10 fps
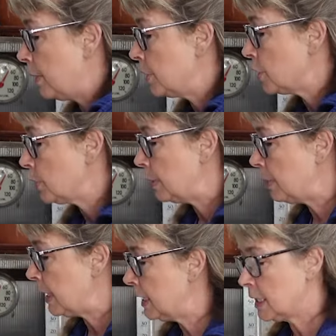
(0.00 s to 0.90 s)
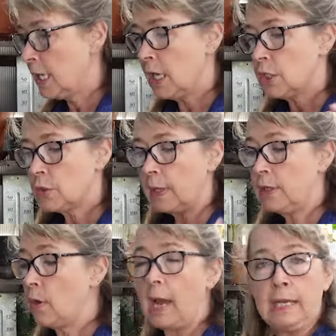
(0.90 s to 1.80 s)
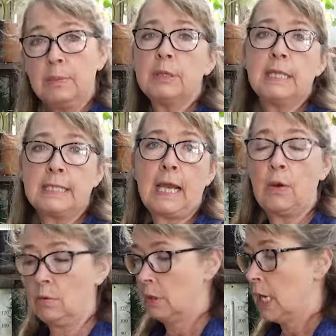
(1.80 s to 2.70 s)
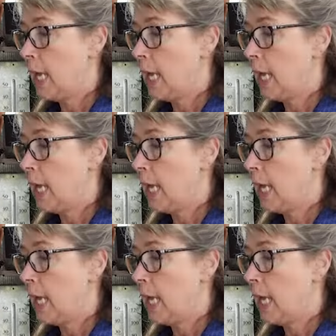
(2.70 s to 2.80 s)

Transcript: a bunch of sweet peas. So I know I can put these out,